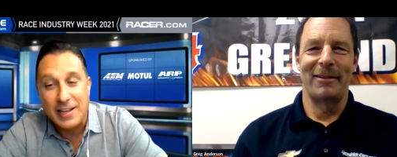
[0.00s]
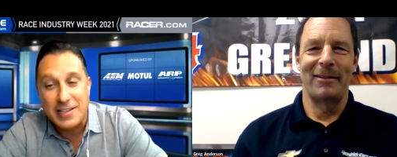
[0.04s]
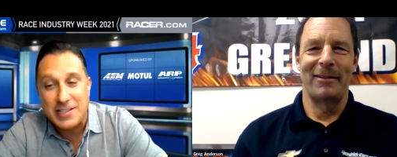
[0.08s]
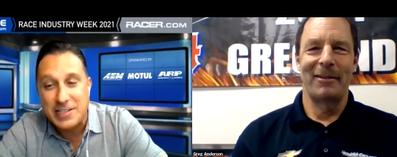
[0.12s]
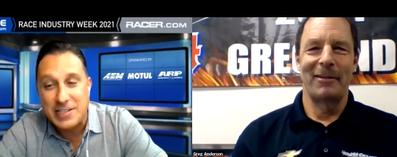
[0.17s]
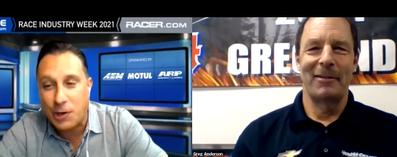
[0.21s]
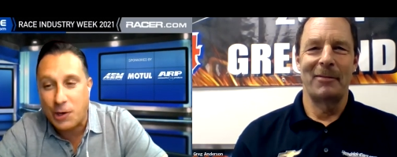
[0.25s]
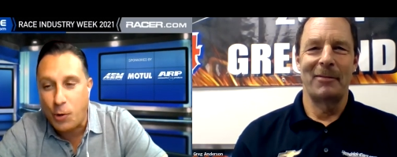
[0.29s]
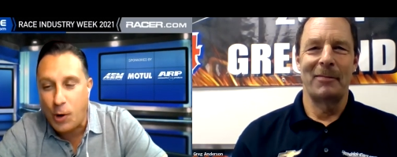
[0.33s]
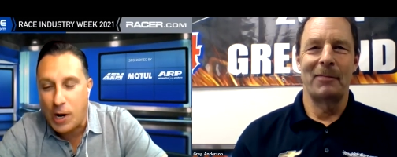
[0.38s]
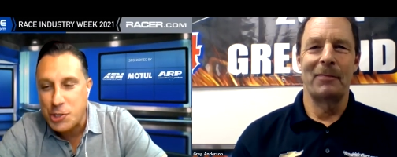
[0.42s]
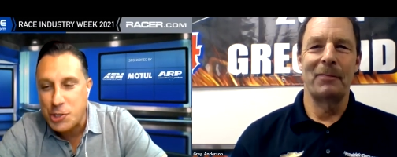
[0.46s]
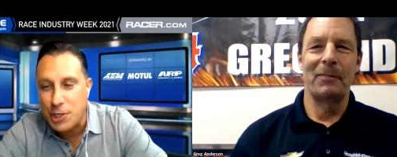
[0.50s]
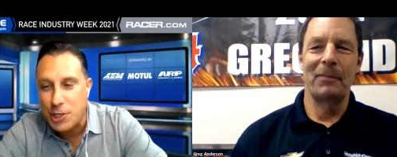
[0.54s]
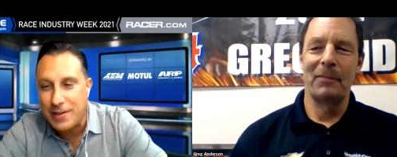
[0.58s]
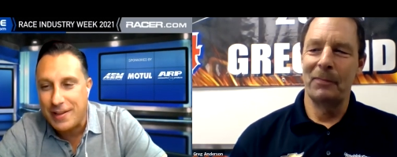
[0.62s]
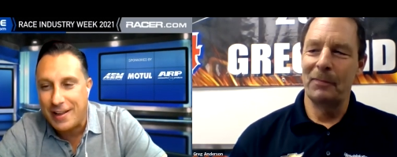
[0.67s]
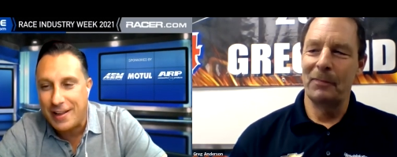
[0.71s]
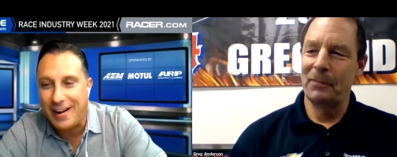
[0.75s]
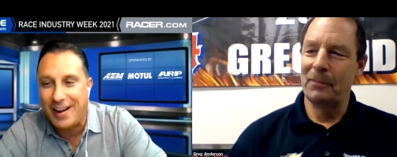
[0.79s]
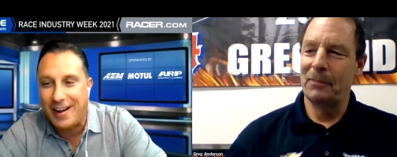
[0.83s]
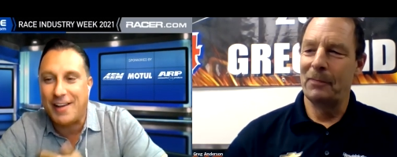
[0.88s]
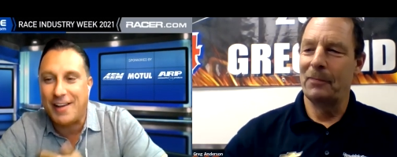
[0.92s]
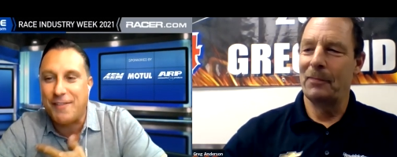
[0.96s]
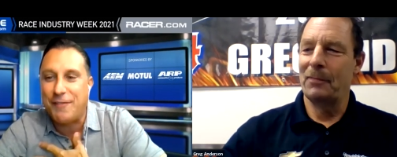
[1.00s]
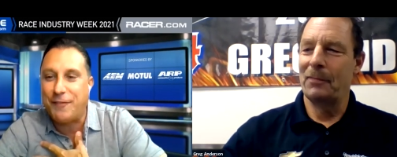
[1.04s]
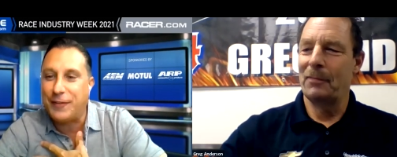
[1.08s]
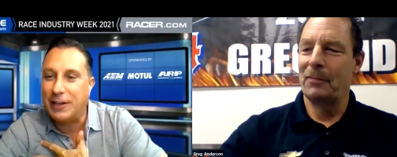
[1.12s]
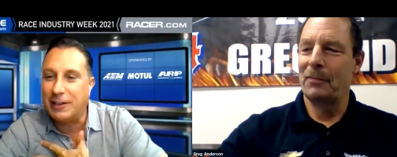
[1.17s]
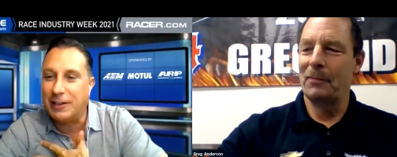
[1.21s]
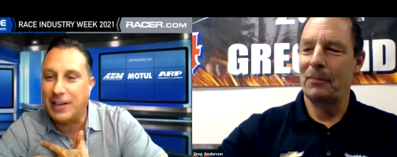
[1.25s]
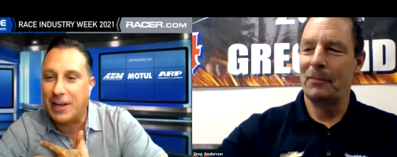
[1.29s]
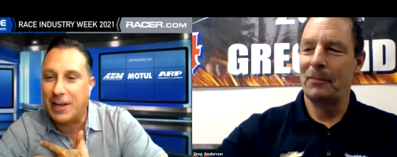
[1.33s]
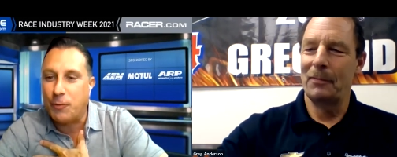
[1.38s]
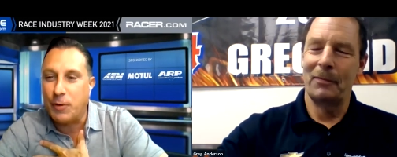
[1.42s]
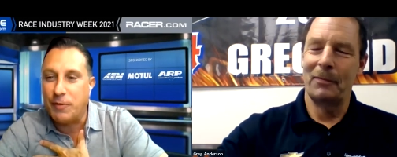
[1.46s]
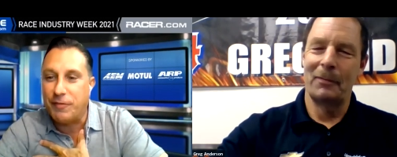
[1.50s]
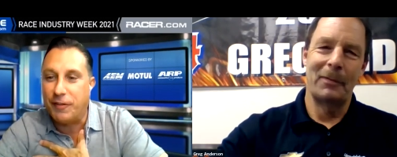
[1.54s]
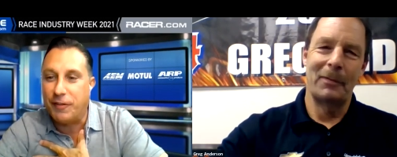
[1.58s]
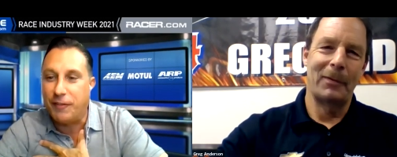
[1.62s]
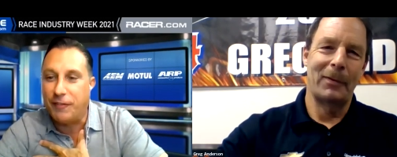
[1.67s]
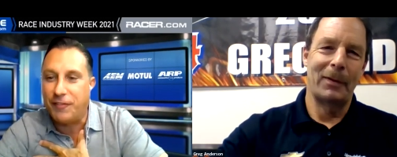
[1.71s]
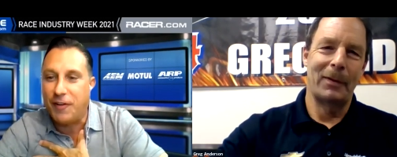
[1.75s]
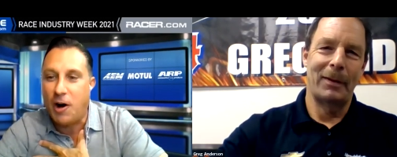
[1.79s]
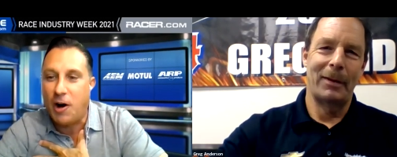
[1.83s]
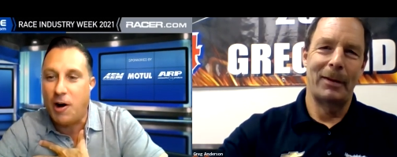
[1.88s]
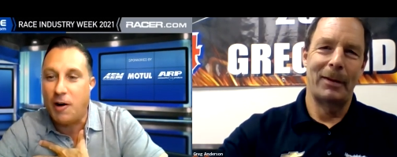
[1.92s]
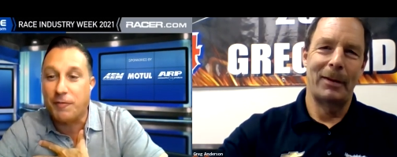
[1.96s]
Speaker 1: It's a question that I feel like we've
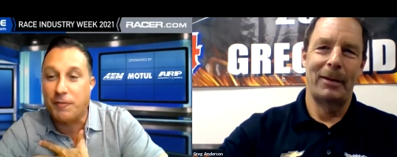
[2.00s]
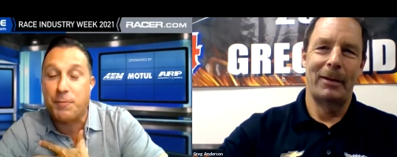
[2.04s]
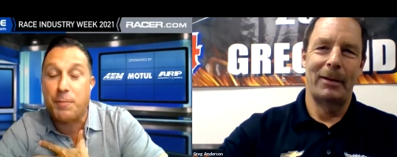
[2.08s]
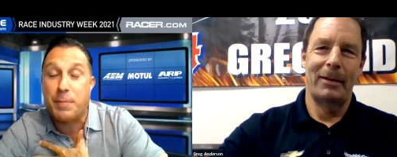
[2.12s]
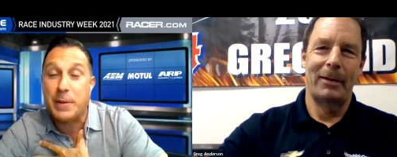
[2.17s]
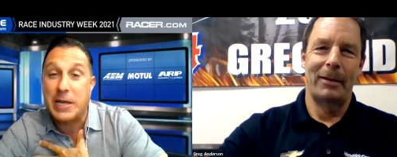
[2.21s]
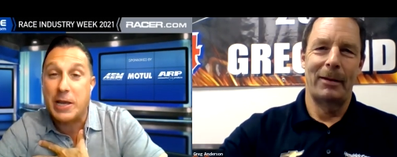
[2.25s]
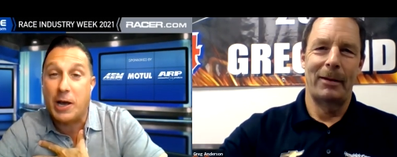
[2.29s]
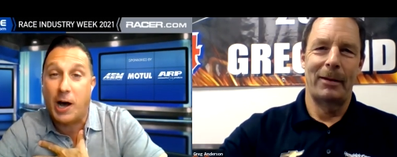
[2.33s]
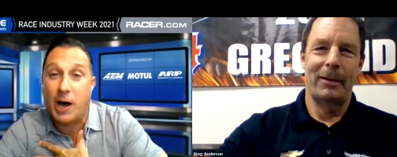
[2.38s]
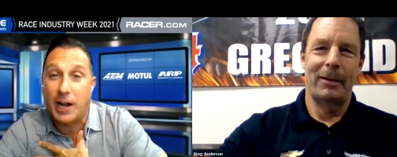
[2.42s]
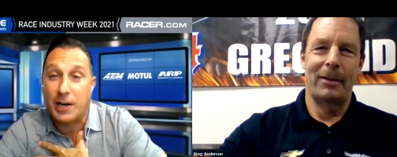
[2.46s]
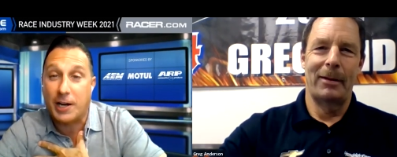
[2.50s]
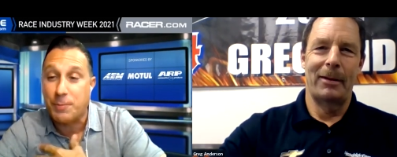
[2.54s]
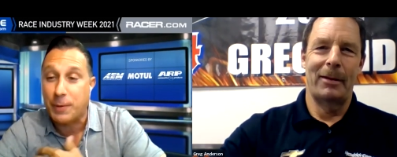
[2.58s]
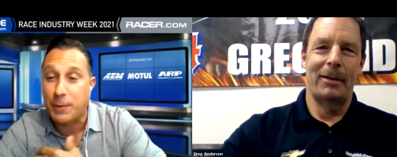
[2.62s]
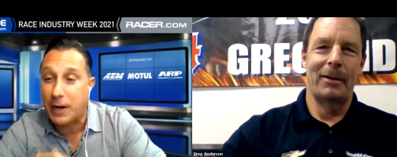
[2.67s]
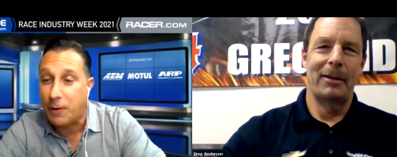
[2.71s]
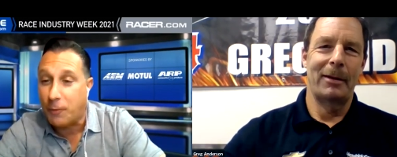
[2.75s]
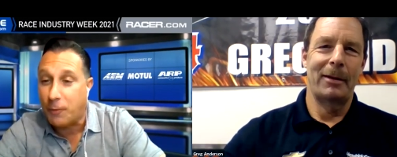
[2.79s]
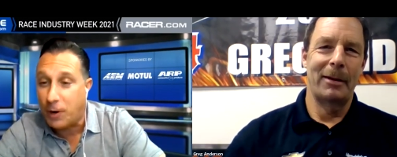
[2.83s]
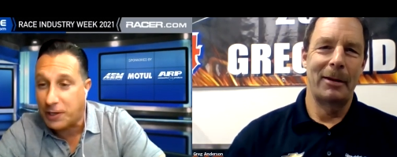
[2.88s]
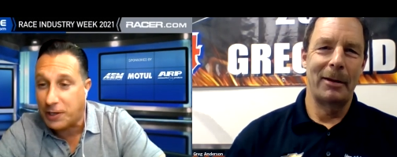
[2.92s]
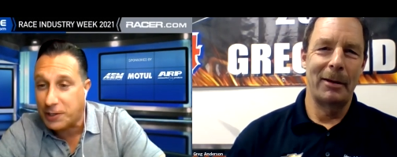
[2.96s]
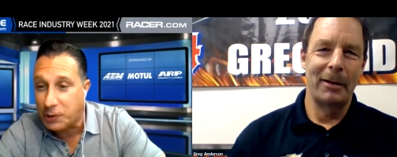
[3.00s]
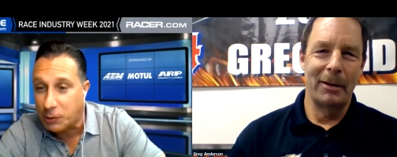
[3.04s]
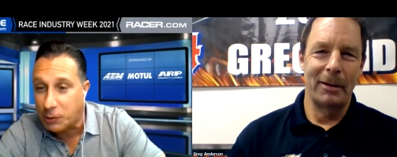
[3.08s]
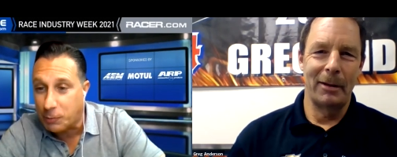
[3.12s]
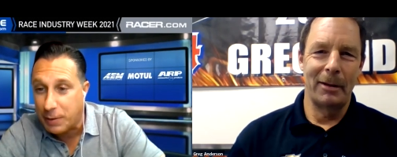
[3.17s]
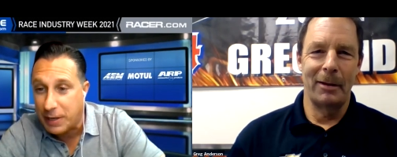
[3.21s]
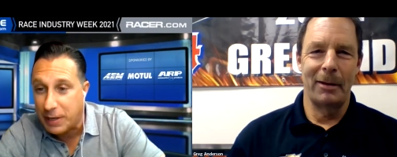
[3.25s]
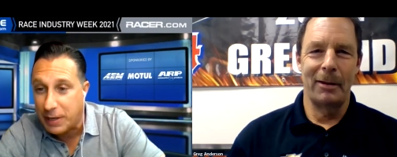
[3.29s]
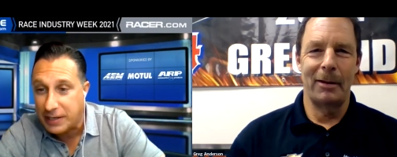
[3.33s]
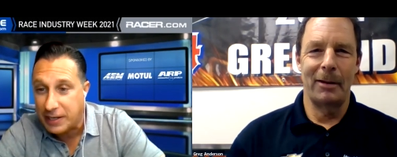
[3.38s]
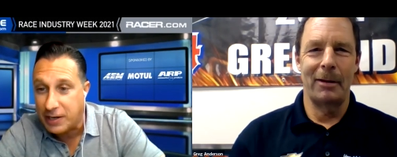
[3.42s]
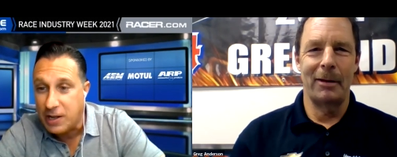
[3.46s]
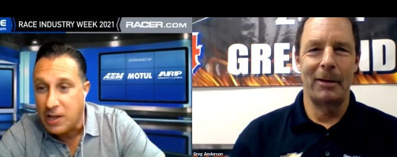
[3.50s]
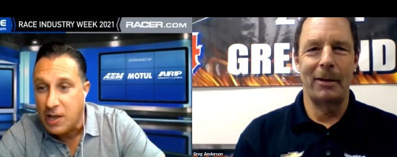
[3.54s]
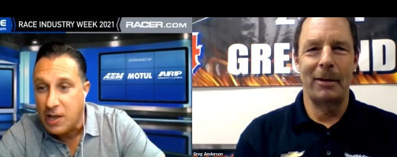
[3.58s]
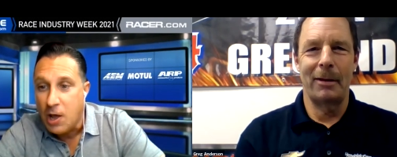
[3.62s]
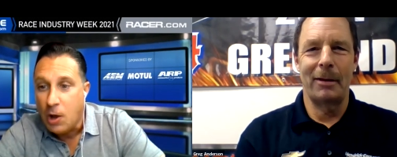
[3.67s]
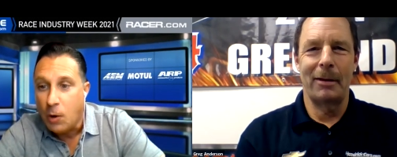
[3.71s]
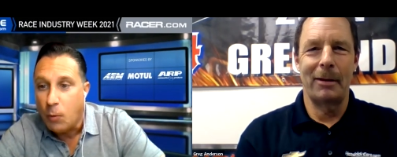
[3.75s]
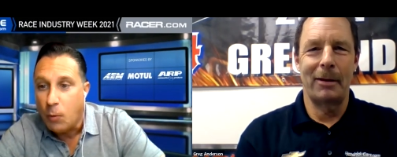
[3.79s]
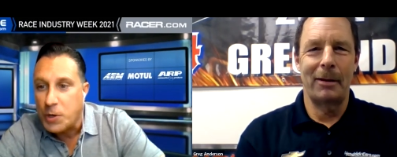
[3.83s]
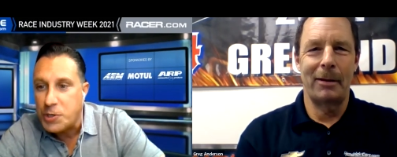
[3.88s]
evolved beyond, but I want your opinion.